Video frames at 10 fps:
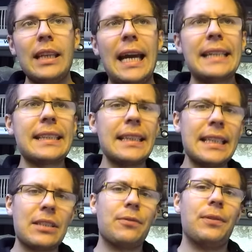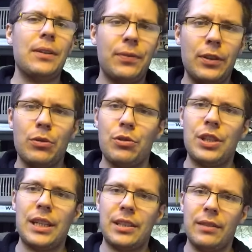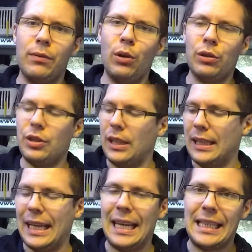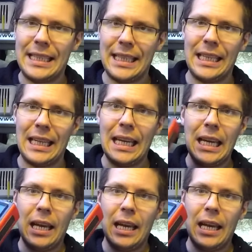at least 50 to 60 volts in AC,